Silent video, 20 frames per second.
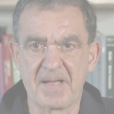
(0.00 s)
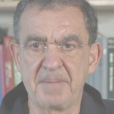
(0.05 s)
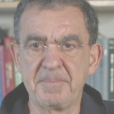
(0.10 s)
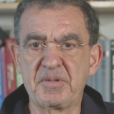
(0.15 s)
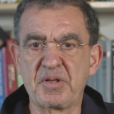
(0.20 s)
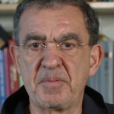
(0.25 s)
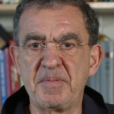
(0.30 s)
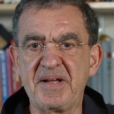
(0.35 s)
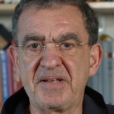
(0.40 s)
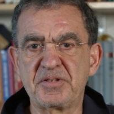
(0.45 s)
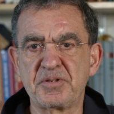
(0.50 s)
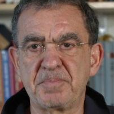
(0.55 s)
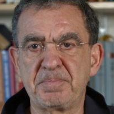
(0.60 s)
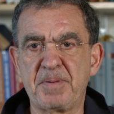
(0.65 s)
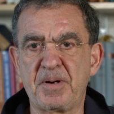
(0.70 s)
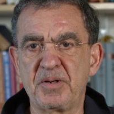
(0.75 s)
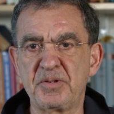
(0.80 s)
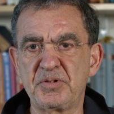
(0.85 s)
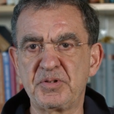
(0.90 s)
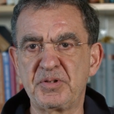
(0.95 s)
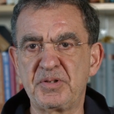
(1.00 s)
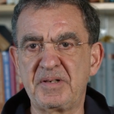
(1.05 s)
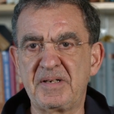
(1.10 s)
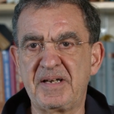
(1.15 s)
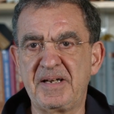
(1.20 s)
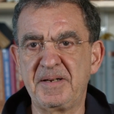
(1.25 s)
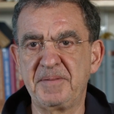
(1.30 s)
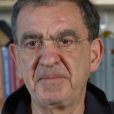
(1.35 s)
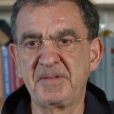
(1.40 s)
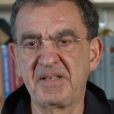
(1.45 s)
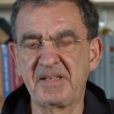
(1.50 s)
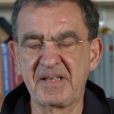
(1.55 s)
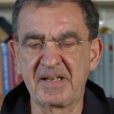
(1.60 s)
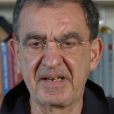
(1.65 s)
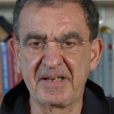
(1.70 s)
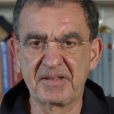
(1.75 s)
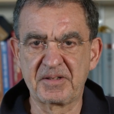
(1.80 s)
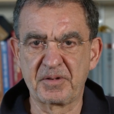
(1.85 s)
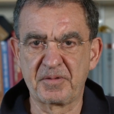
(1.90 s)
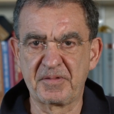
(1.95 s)
I'm Tommaso Poggio. I'm the
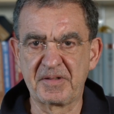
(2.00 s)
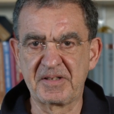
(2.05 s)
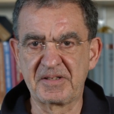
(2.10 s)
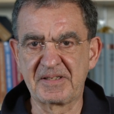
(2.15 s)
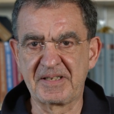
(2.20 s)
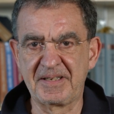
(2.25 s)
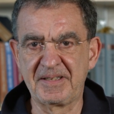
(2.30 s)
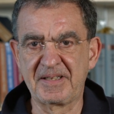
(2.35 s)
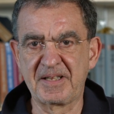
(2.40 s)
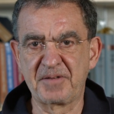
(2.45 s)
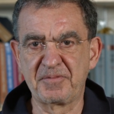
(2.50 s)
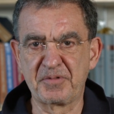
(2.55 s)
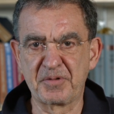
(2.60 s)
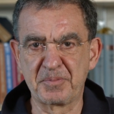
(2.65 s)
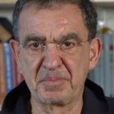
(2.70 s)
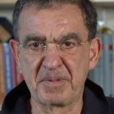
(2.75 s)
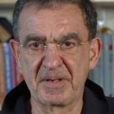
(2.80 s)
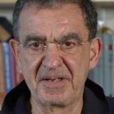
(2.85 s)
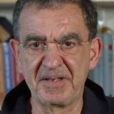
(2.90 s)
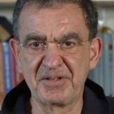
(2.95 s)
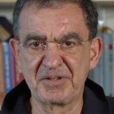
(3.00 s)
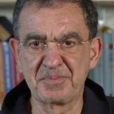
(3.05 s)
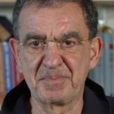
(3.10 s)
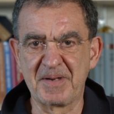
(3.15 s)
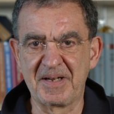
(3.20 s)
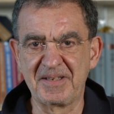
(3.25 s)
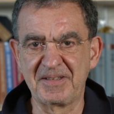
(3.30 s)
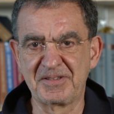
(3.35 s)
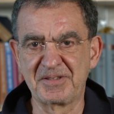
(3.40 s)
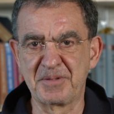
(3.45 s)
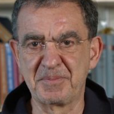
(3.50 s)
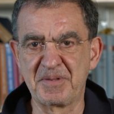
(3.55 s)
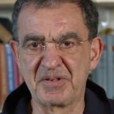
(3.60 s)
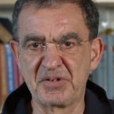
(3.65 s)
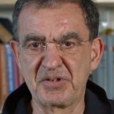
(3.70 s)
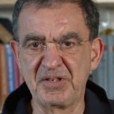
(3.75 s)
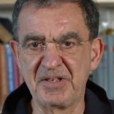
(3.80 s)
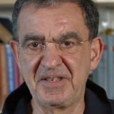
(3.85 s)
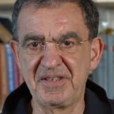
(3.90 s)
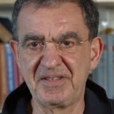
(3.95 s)
director of the Center for Brains, Minds and
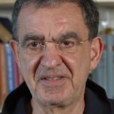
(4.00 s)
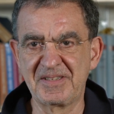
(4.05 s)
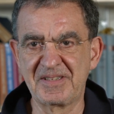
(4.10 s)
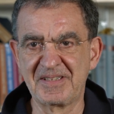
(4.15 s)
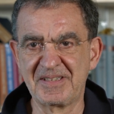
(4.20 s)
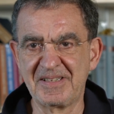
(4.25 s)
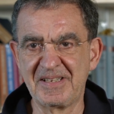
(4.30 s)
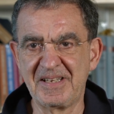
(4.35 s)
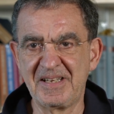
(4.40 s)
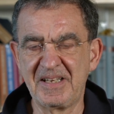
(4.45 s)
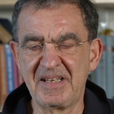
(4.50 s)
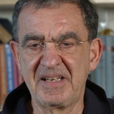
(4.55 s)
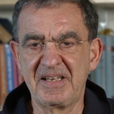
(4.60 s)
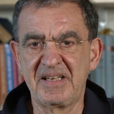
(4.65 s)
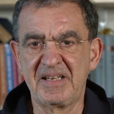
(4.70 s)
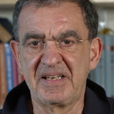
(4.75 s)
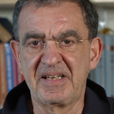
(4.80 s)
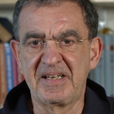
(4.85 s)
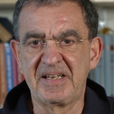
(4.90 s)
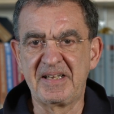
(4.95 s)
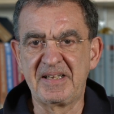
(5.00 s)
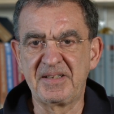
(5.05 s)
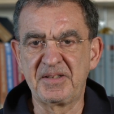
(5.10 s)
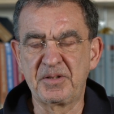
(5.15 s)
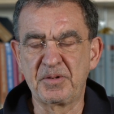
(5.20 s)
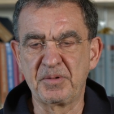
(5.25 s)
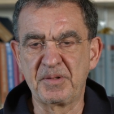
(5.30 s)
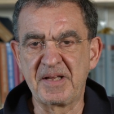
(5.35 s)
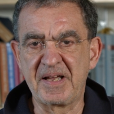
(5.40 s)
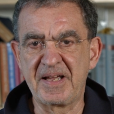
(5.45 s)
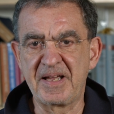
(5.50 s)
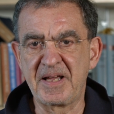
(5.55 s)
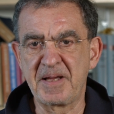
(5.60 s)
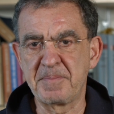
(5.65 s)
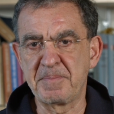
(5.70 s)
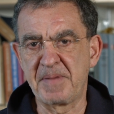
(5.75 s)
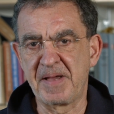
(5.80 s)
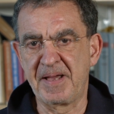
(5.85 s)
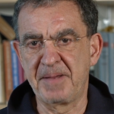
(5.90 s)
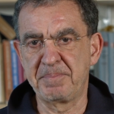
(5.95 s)
Machines. And today
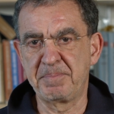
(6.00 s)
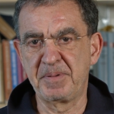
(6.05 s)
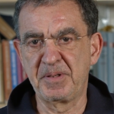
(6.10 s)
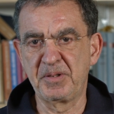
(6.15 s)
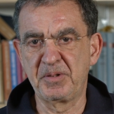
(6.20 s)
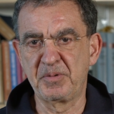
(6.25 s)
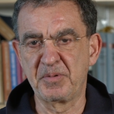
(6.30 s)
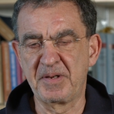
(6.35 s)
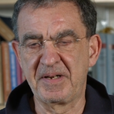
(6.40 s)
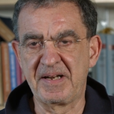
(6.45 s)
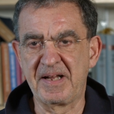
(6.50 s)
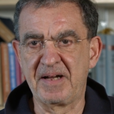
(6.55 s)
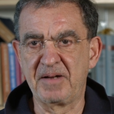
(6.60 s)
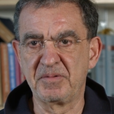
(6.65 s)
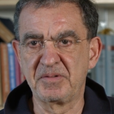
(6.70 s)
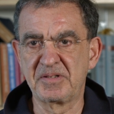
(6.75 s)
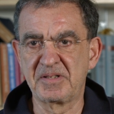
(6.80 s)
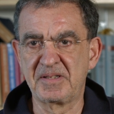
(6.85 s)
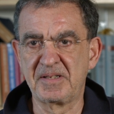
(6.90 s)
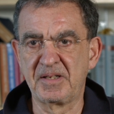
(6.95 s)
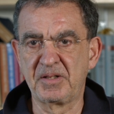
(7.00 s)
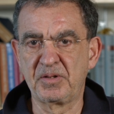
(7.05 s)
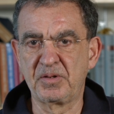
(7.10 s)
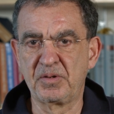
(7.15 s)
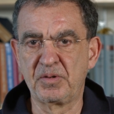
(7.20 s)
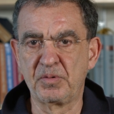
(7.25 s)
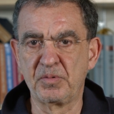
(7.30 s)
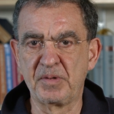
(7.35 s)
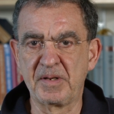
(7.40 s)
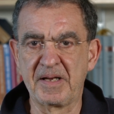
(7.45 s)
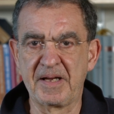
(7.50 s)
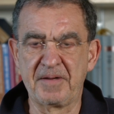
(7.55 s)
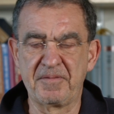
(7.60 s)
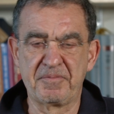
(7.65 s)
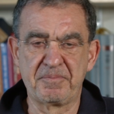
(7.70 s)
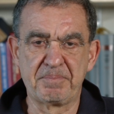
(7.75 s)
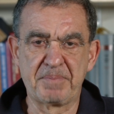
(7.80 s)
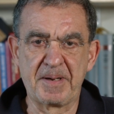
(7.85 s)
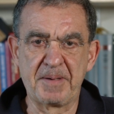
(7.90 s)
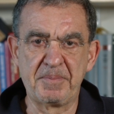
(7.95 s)
I'm happy to announce that we have
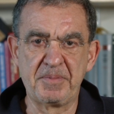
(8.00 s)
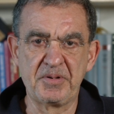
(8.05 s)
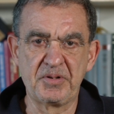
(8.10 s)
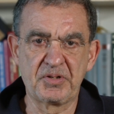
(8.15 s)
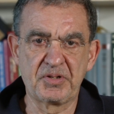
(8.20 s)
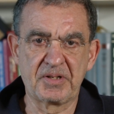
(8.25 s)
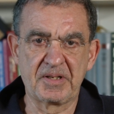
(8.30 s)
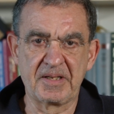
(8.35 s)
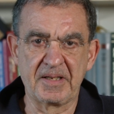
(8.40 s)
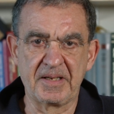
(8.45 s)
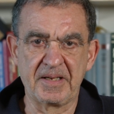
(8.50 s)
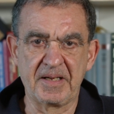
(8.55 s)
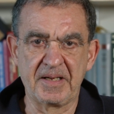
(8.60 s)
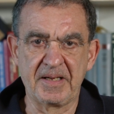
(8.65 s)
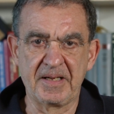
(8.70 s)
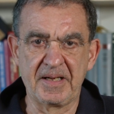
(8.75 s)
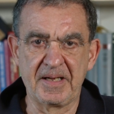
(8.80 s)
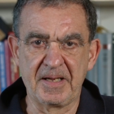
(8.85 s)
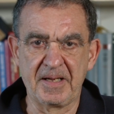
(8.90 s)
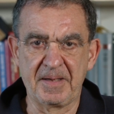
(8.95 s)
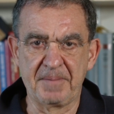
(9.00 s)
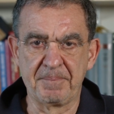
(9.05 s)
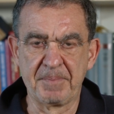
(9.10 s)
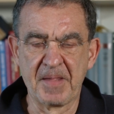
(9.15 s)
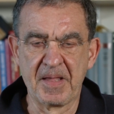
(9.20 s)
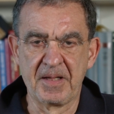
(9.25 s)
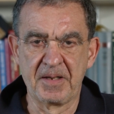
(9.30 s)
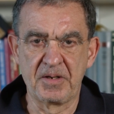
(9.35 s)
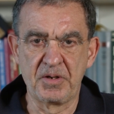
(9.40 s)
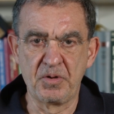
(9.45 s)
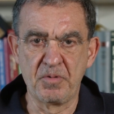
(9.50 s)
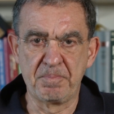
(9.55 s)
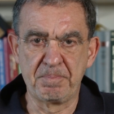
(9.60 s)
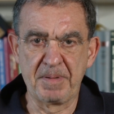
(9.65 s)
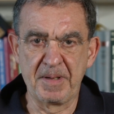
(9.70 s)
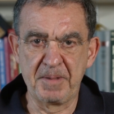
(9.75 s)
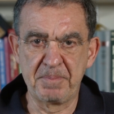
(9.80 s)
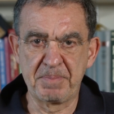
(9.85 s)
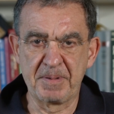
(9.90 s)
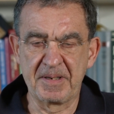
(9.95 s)
published a new
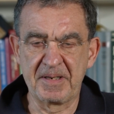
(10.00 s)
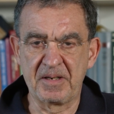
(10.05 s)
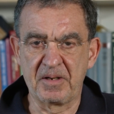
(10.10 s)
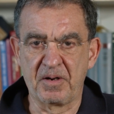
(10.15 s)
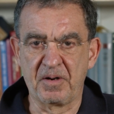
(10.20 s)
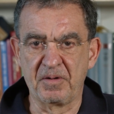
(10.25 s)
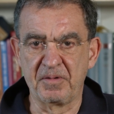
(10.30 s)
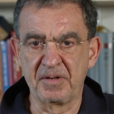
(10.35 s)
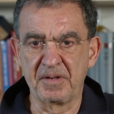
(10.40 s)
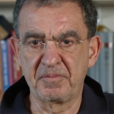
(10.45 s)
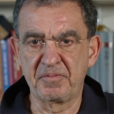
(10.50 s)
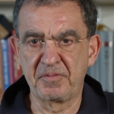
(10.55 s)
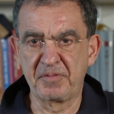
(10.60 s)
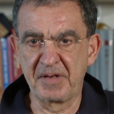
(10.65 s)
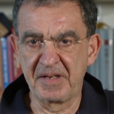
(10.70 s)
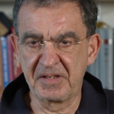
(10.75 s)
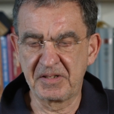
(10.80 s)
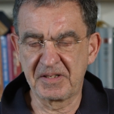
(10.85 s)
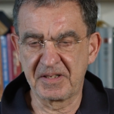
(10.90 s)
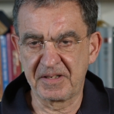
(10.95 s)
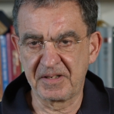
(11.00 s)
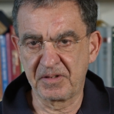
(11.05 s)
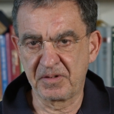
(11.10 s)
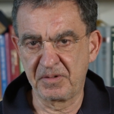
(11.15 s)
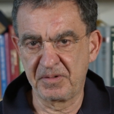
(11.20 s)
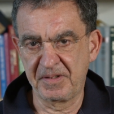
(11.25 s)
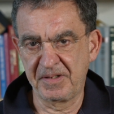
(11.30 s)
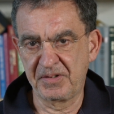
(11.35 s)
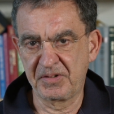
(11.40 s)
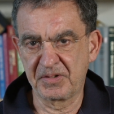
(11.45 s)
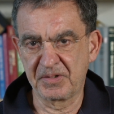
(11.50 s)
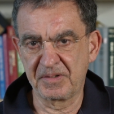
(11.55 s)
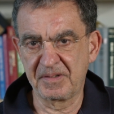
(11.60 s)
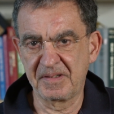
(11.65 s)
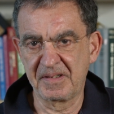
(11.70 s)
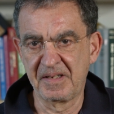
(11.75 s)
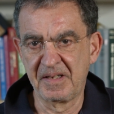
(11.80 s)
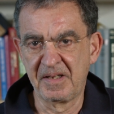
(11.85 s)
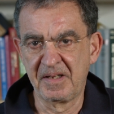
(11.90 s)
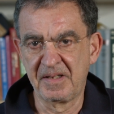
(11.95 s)
paper on face
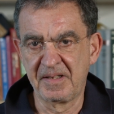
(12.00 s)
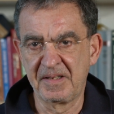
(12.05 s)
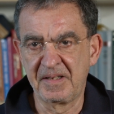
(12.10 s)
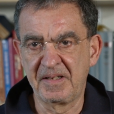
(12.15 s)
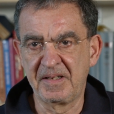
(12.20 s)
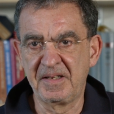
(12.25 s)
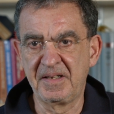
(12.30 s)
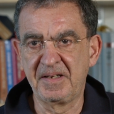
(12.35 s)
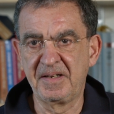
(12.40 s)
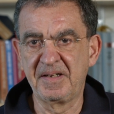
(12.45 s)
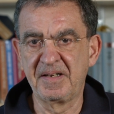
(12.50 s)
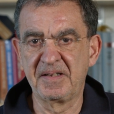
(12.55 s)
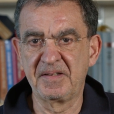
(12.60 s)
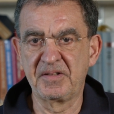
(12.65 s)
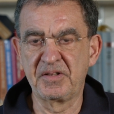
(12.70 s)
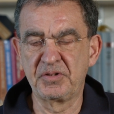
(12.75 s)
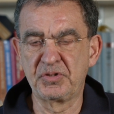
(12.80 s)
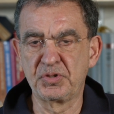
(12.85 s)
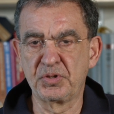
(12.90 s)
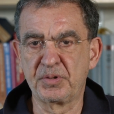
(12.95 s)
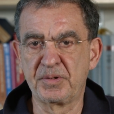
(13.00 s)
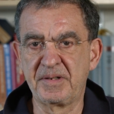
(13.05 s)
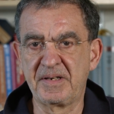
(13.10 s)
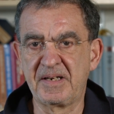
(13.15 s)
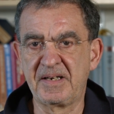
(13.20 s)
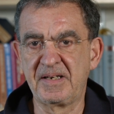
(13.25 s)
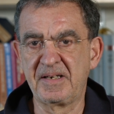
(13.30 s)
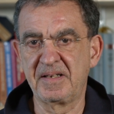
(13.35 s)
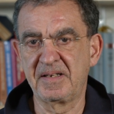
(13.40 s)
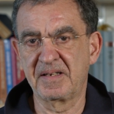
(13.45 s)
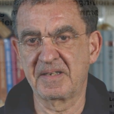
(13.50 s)
recognition in the journal